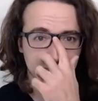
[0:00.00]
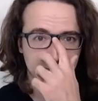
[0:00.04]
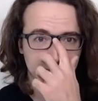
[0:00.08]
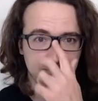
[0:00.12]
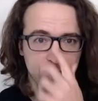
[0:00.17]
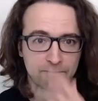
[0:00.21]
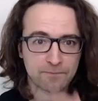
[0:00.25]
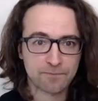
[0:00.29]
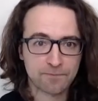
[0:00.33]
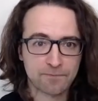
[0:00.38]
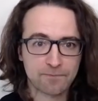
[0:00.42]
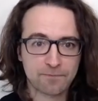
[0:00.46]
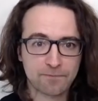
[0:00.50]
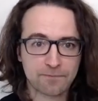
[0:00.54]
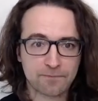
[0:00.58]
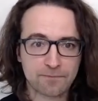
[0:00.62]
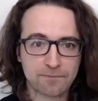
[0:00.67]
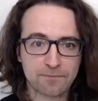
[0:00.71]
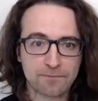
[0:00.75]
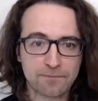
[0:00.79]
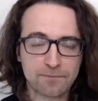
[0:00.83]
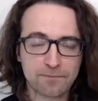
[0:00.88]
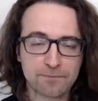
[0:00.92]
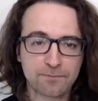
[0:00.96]

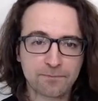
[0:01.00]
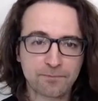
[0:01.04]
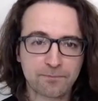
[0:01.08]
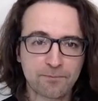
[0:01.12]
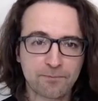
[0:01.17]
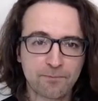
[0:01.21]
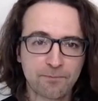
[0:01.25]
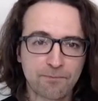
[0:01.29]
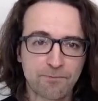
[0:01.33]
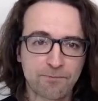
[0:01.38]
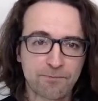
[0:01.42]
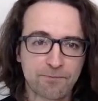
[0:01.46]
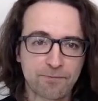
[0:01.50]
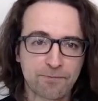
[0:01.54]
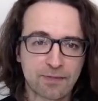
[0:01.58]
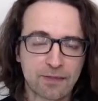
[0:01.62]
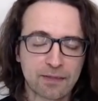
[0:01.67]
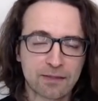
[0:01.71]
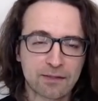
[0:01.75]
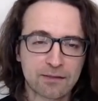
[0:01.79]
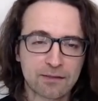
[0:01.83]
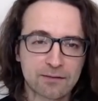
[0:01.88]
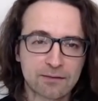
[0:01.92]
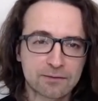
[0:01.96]

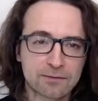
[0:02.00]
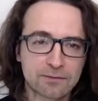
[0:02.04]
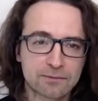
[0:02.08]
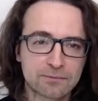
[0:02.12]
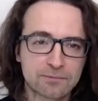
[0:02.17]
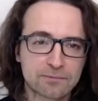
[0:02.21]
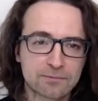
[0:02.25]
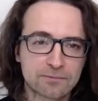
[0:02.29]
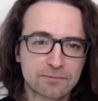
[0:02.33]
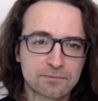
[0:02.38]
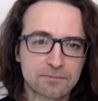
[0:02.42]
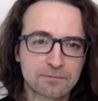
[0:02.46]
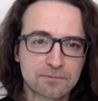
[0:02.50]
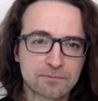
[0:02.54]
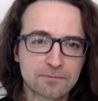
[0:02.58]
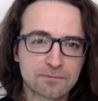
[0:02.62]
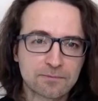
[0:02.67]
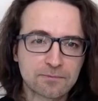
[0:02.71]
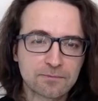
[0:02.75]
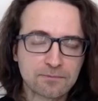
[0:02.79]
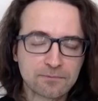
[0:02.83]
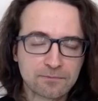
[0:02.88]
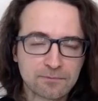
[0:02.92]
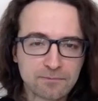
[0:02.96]

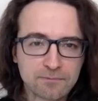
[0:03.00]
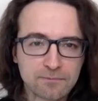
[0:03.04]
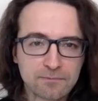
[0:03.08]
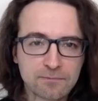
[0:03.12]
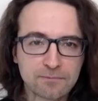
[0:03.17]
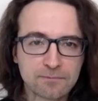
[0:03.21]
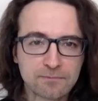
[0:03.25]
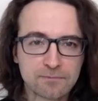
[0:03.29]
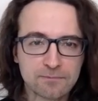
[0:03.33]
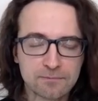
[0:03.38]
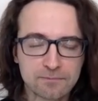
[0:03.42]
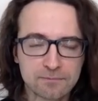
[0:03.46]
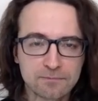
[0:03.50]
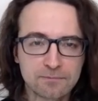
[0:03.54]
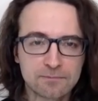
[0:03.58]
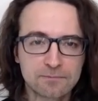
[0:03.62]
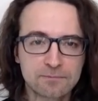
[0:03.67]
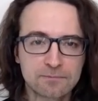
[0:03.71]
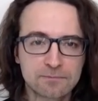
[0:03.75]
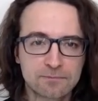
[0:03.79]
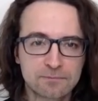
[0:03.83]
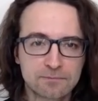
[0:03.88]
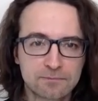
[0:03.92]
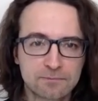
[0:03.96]

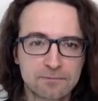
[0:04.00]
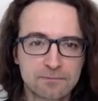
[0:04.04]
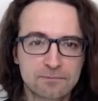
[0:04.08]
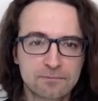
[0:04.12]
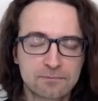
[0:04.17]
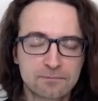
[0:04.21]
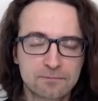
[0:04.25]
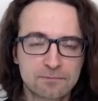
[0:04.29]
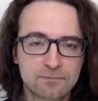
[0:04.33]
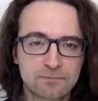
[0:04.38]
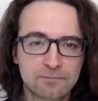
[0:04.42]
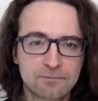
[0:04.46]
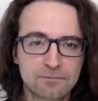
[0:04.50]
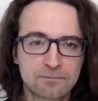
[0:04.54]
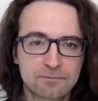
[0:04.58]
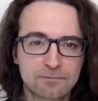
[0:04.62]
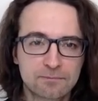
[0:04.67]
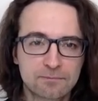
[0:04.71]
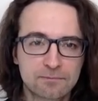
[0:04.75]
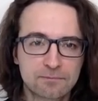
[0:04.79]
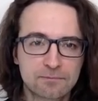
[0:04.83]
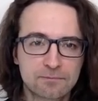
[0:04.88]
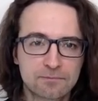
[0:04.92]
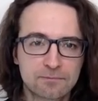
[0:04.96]

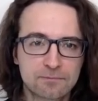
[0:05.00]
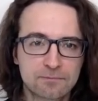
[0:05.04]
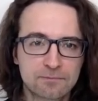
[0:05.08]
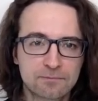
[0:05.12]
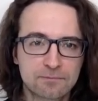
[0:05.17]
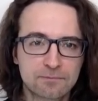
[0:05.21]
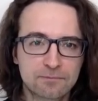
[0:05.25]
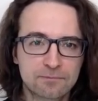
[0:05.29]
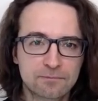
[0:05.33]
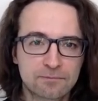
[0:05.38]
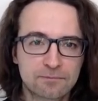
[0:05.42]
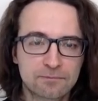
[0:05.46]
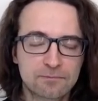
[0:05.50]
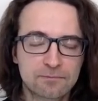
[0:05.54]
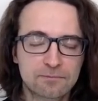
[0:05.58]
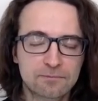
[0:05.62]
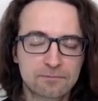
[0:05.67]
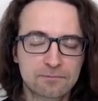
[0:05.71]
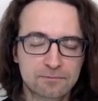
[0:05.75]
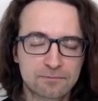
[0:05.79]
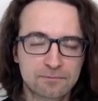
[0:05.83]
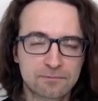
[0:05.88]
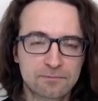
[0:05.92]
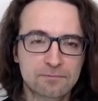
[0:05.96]

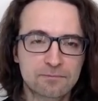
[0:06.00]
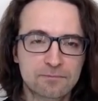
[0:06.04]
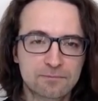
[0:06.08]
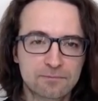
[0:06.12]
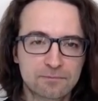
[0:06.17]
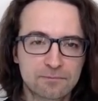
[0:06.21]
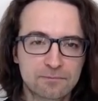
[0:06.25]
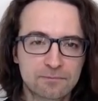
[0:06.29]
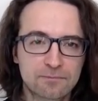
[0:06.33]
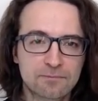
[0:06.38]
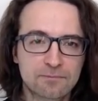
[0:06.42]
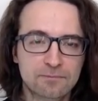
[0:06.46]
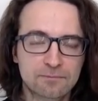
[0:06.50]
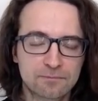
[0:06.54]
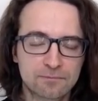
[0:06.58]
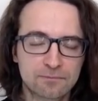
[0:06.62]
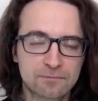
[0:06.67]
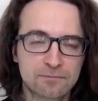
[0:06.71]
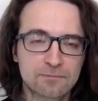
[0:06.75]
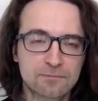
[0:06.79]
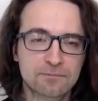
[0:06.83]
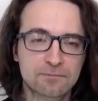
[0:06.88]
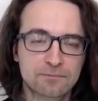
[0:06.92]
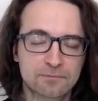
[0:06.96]

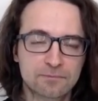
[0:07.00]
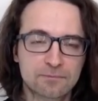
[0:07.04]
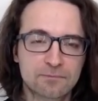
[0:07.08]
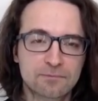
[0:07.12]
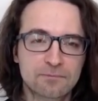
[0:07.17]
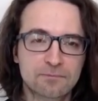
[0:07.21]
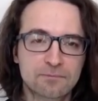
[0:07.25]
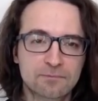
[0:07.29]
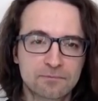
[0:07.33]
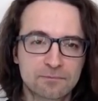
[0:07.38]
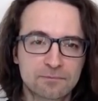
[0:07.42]
This person isn't speaking.